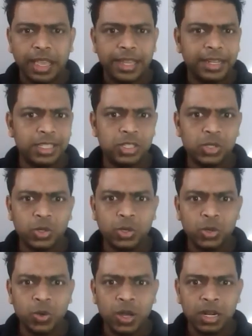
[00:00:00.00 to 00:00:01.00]
And he saw
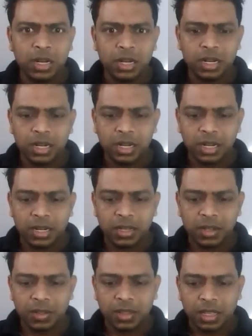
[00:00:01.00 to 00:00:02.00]
no one,
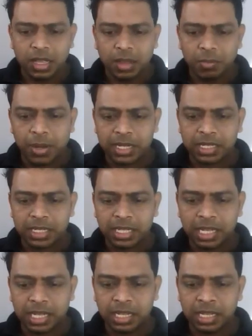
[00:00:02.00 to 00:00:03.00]
but
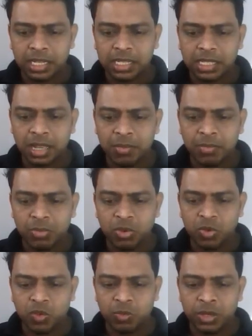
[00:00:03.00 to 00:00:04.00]
he heard some
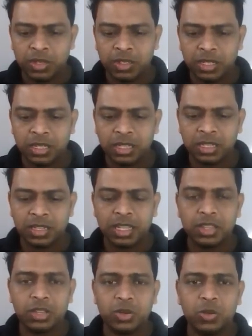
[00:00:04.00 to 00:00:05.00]
movement in
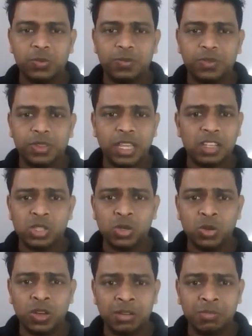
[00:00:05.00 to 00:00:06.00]
another room. There's
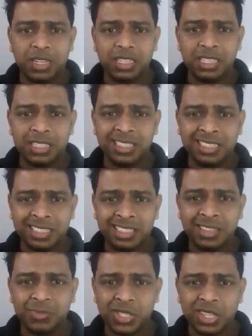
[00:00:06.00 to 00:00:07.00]
no one, but he heard
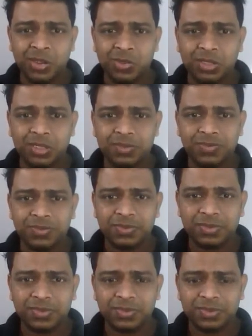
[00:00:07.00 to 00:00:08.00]
some sound
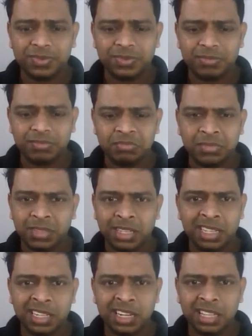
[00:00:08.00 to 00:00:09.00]

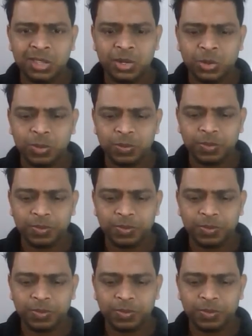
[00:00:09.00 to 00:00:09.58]
in another room.